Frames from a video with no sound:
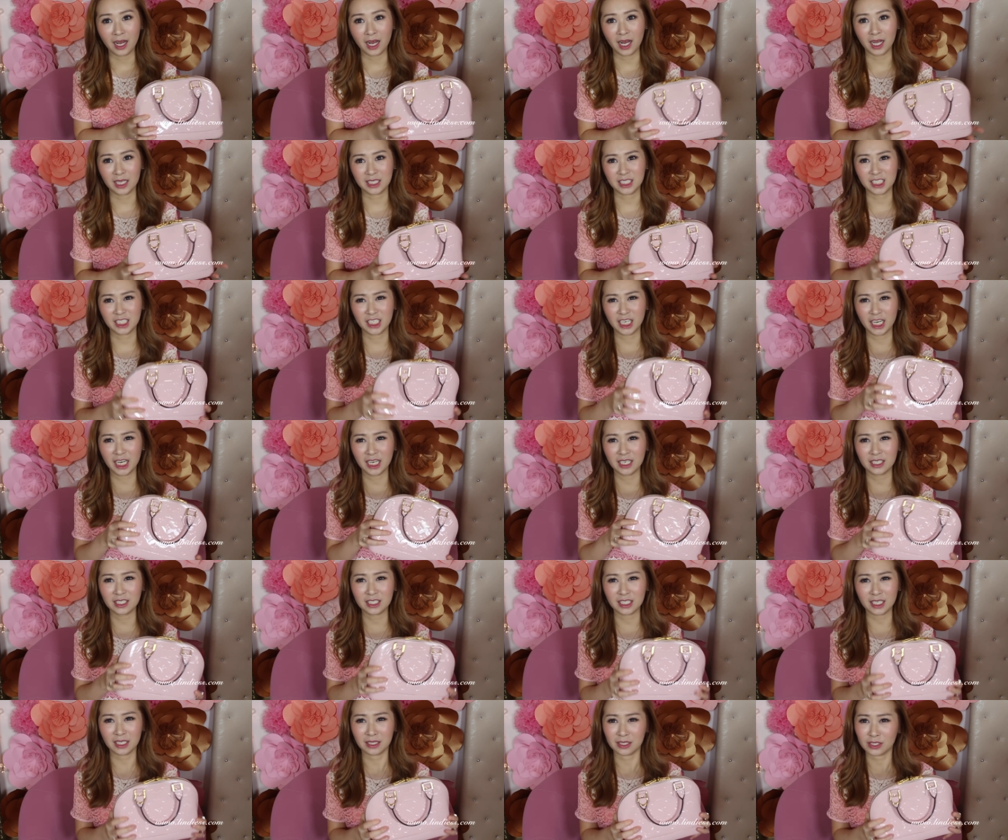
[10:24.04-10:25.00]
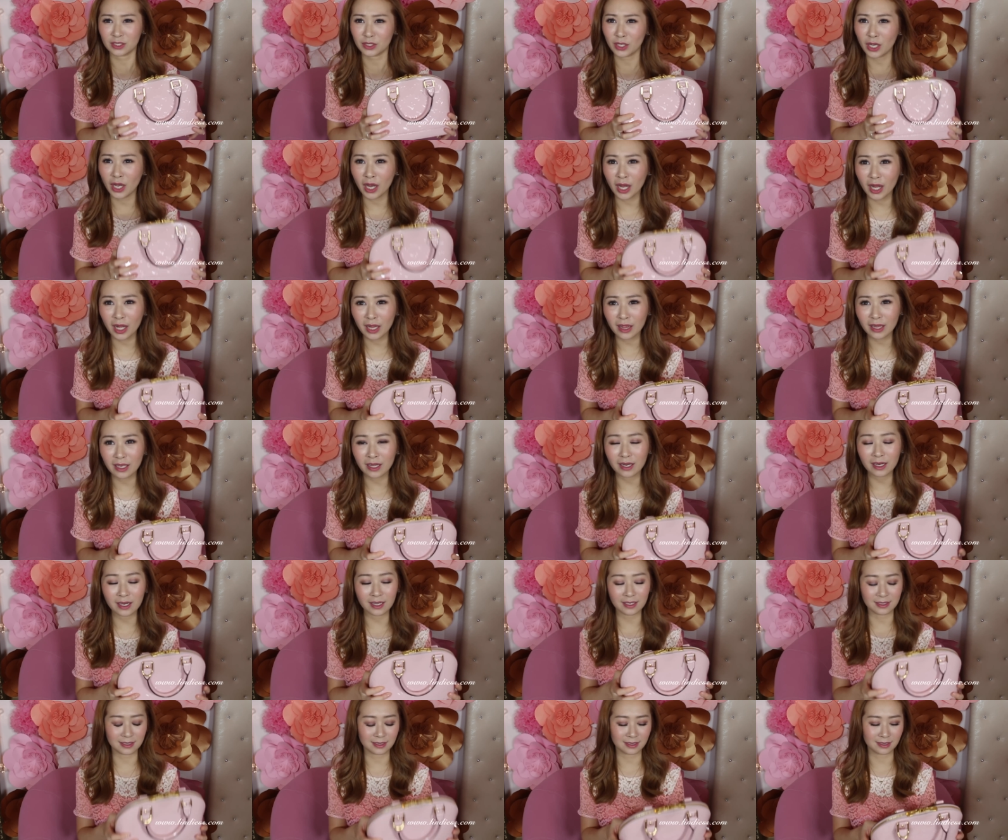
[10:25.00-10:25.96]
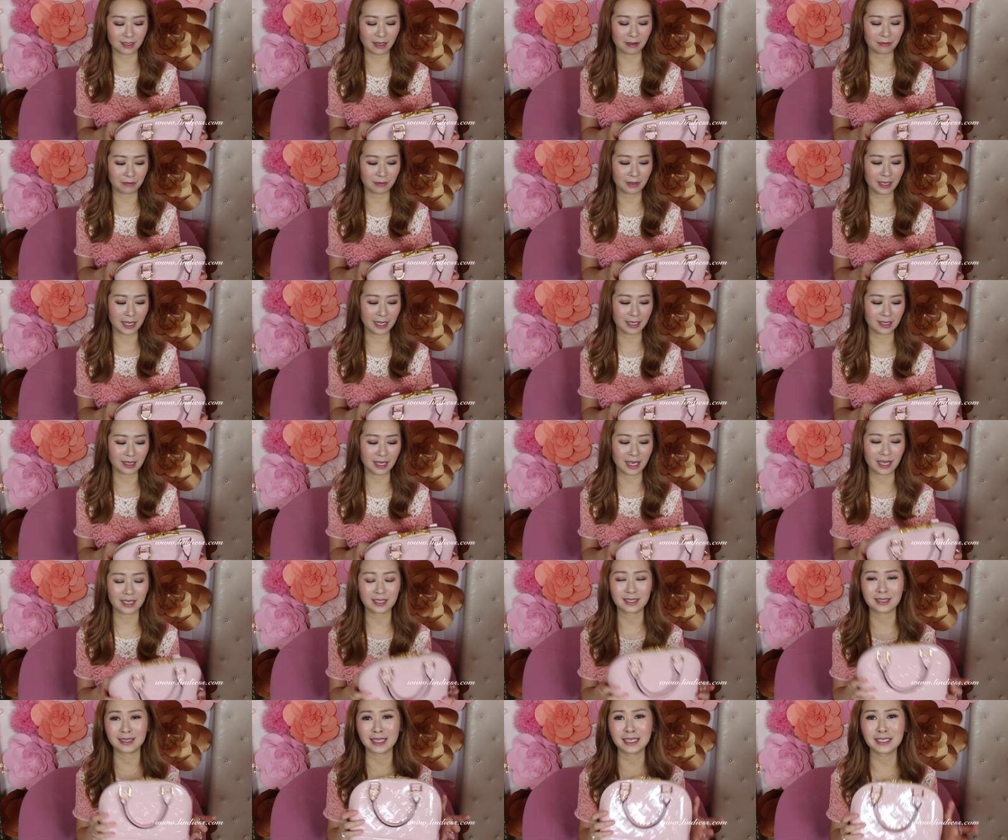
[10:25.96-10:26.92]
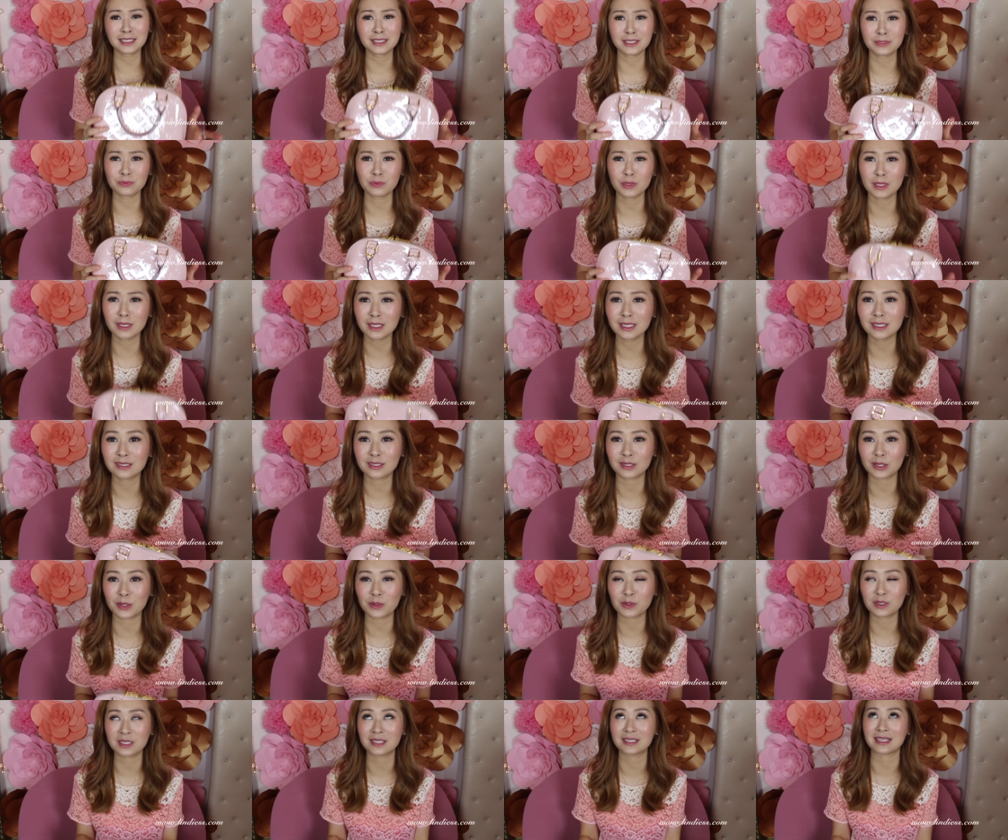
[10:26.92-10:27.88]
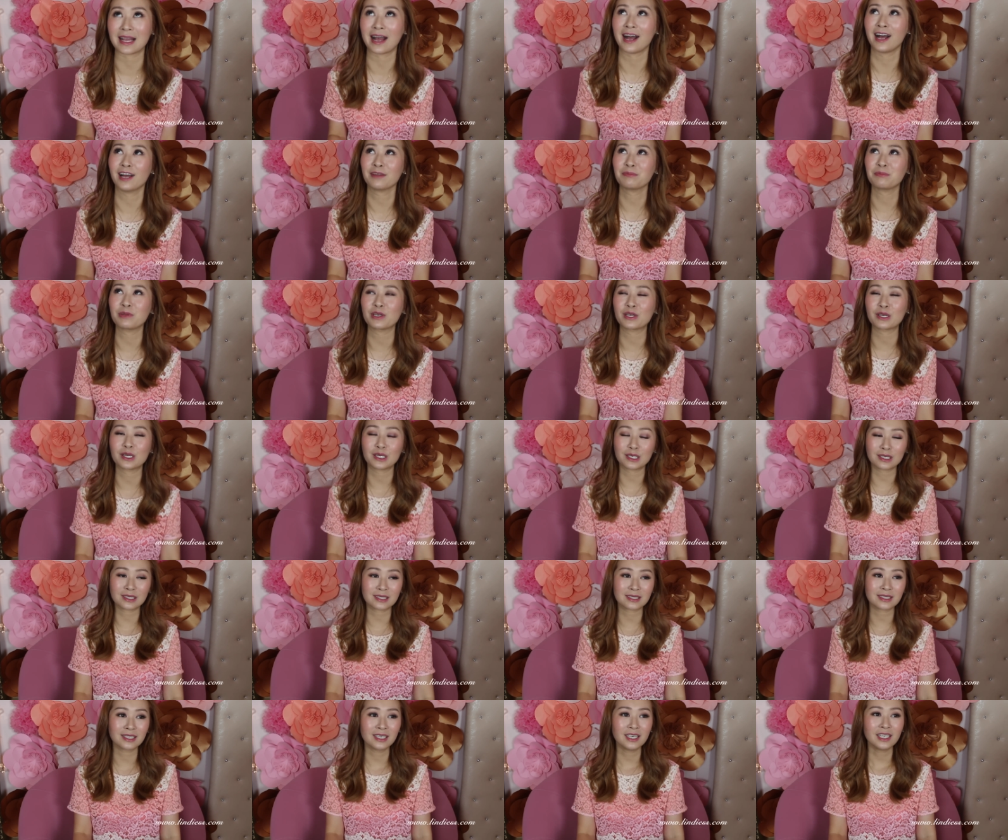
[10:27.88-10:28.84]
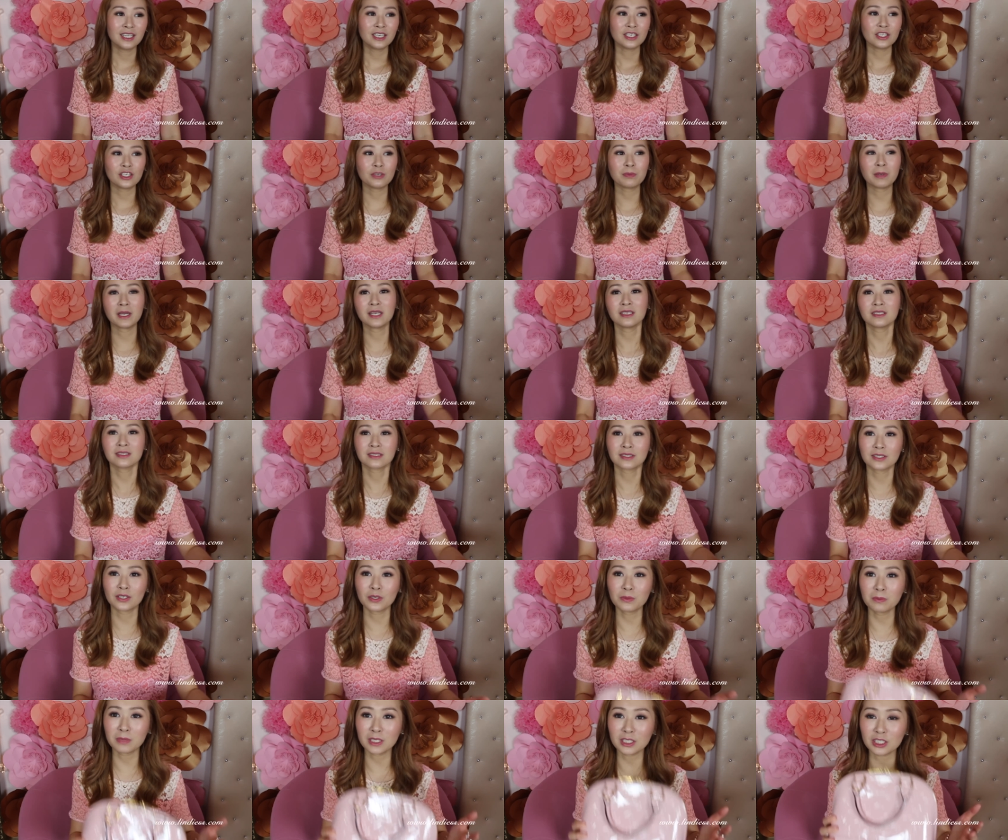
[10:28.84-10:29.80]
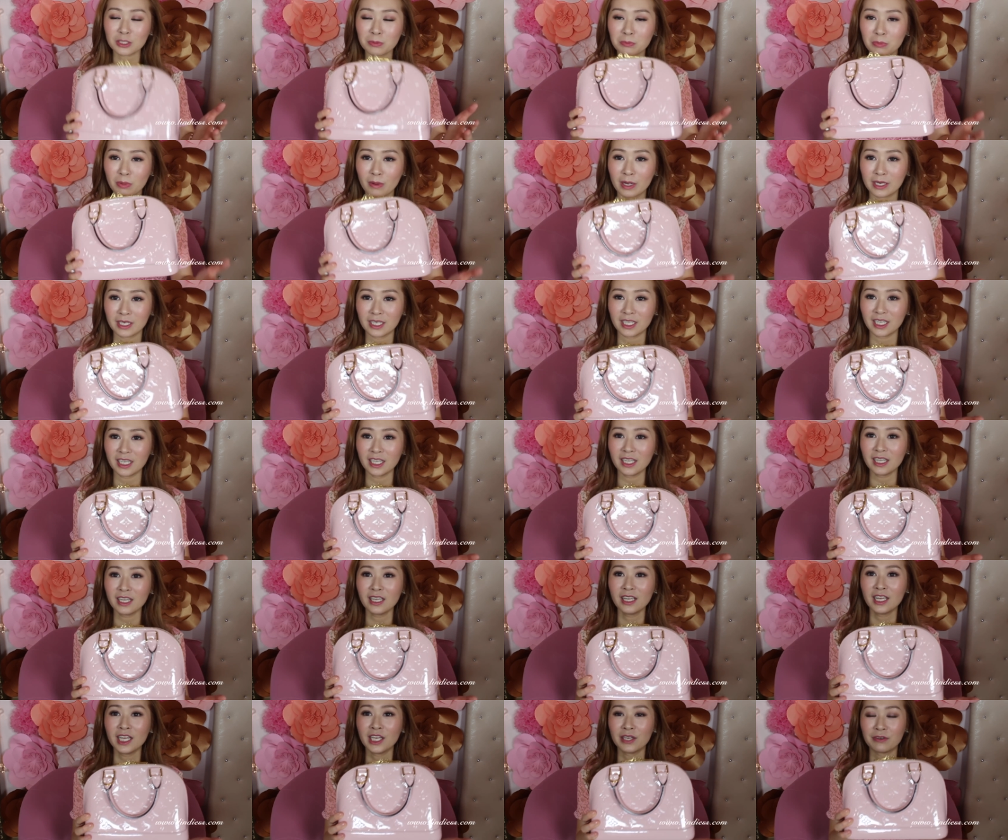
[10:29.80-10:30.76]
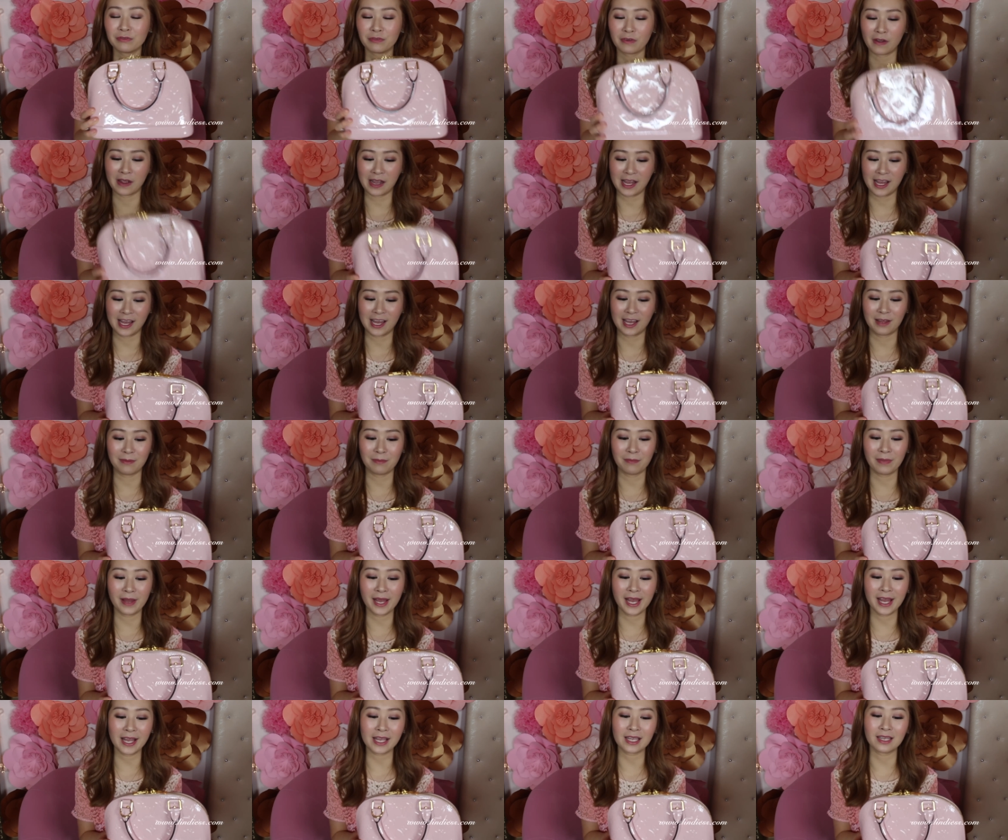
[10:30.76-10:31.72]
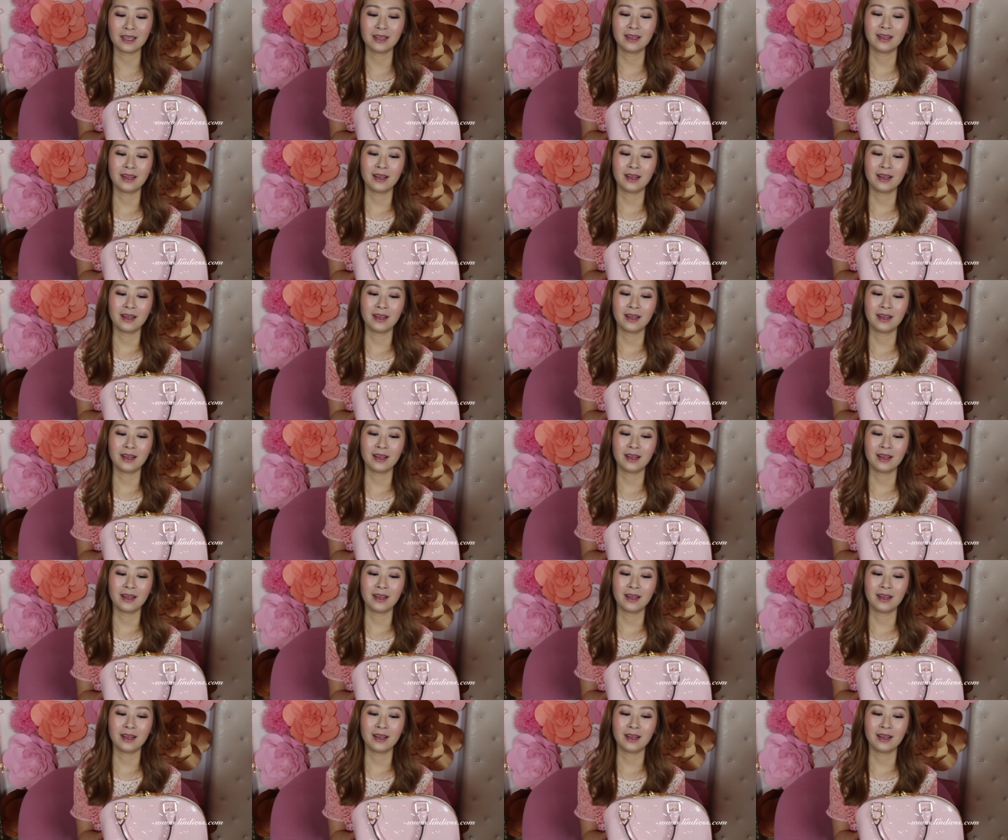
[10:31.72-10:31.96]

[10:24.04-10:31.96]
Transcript: uh, change its color and stuff like that that is really so sad because you pay so much money for a handbag